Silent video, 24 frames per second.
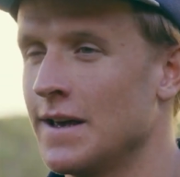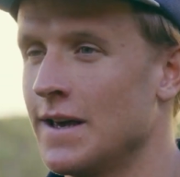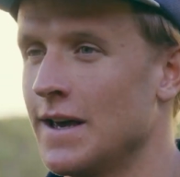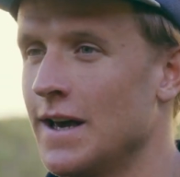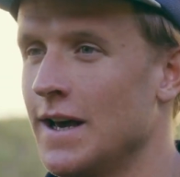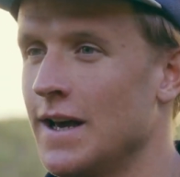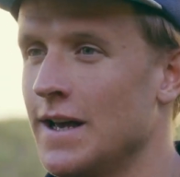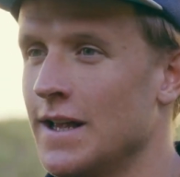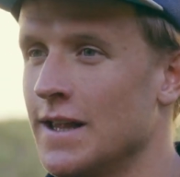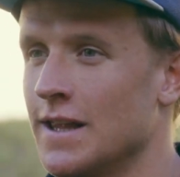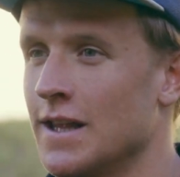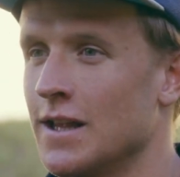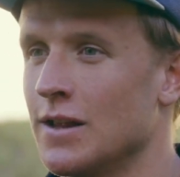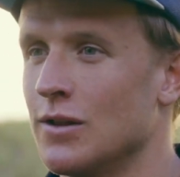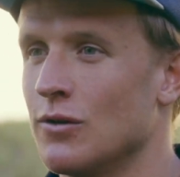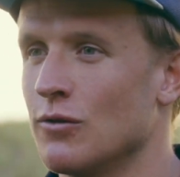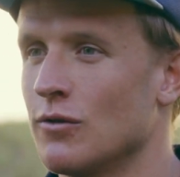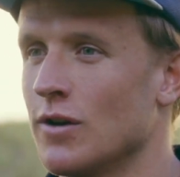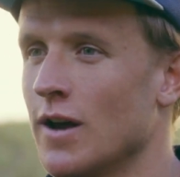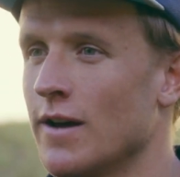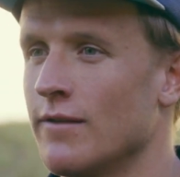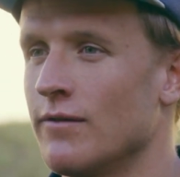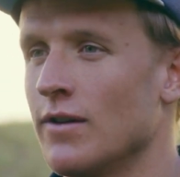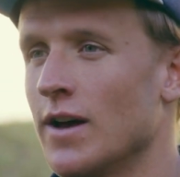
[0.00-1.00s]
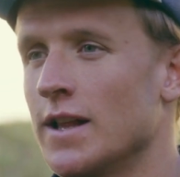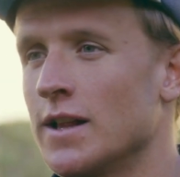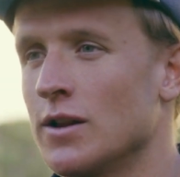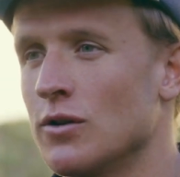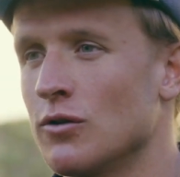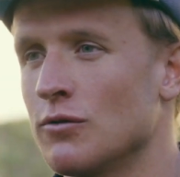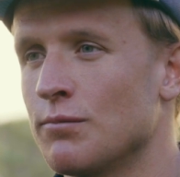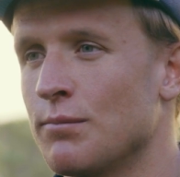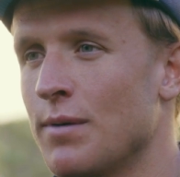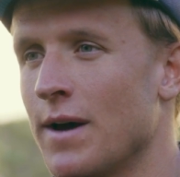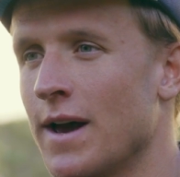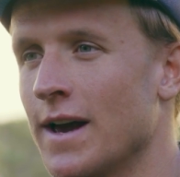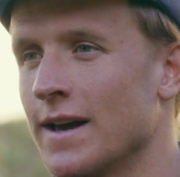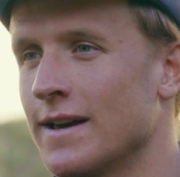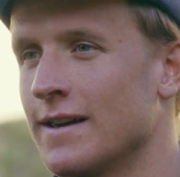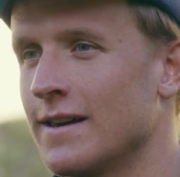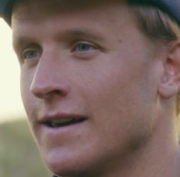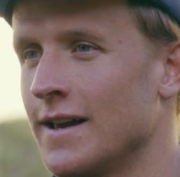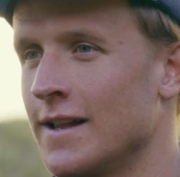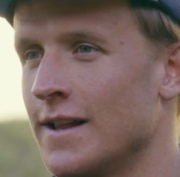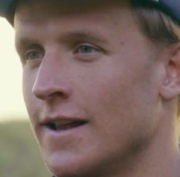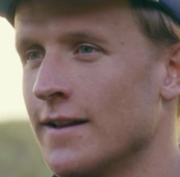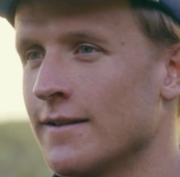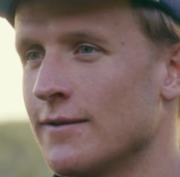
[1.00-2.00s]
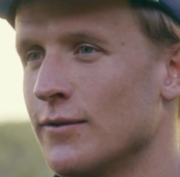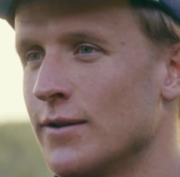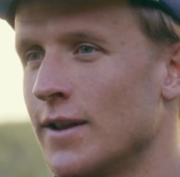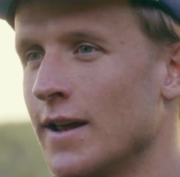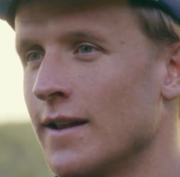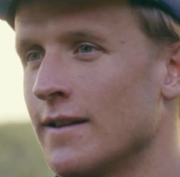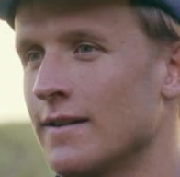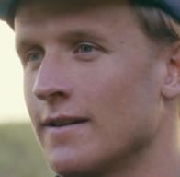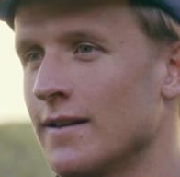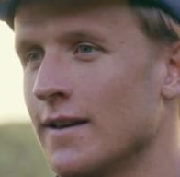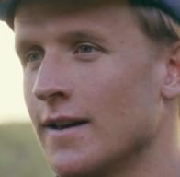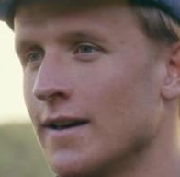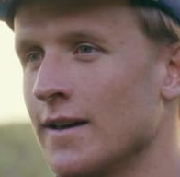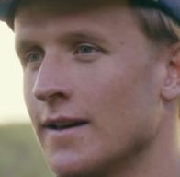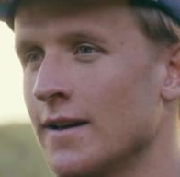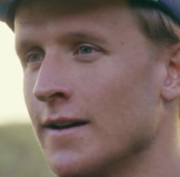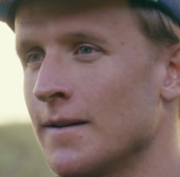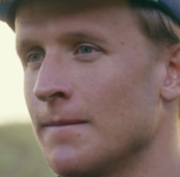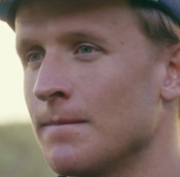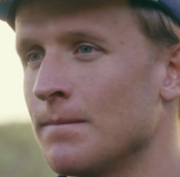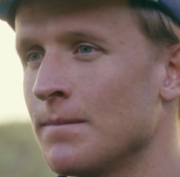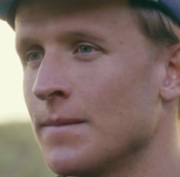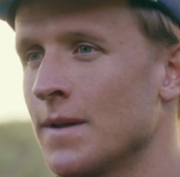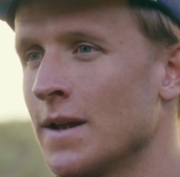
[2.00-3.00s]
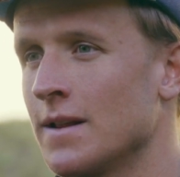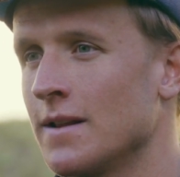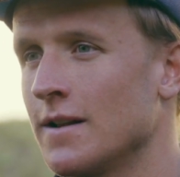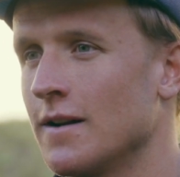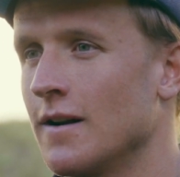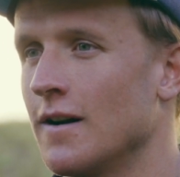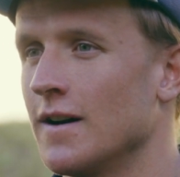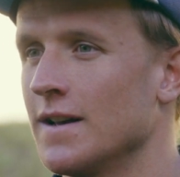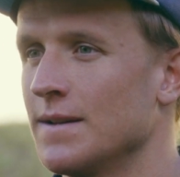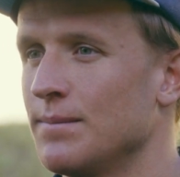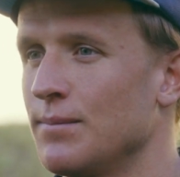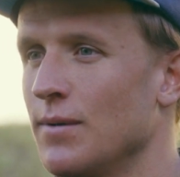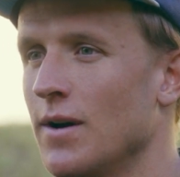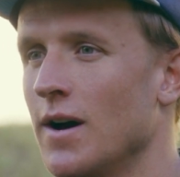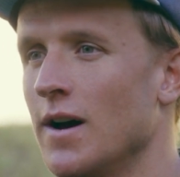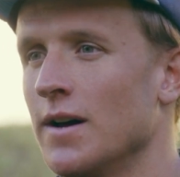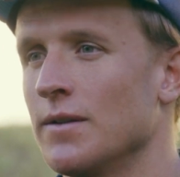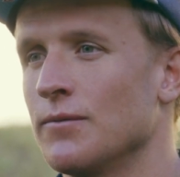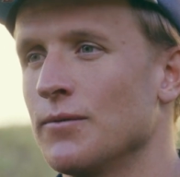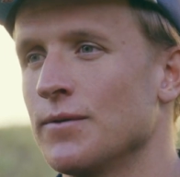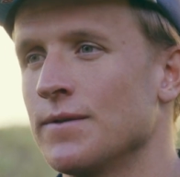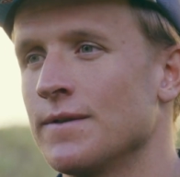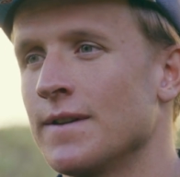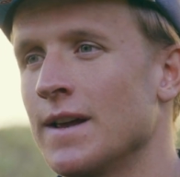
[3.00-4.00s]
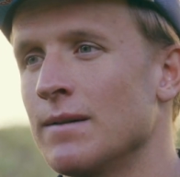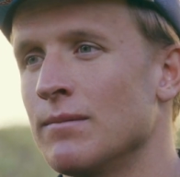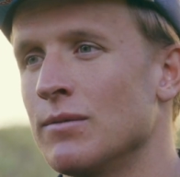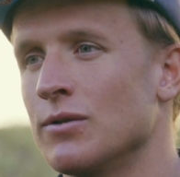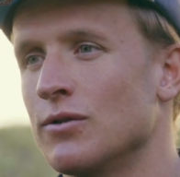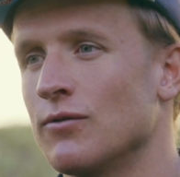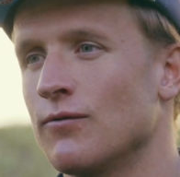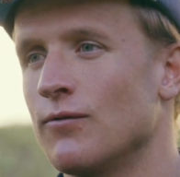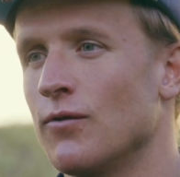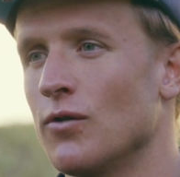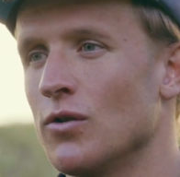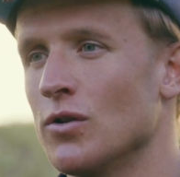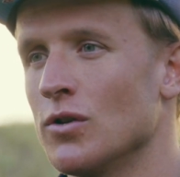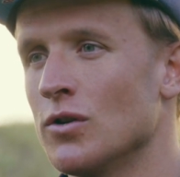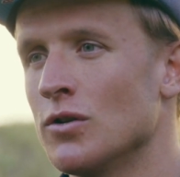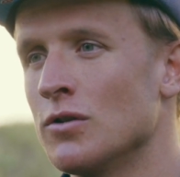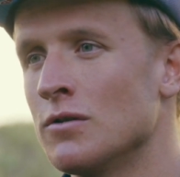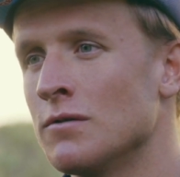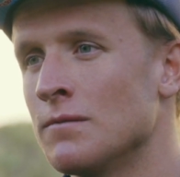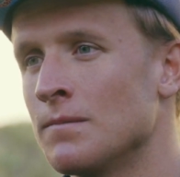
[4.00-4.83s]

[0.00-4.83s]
and I had to look back, and I saw that the guys behind wasn't able to follow.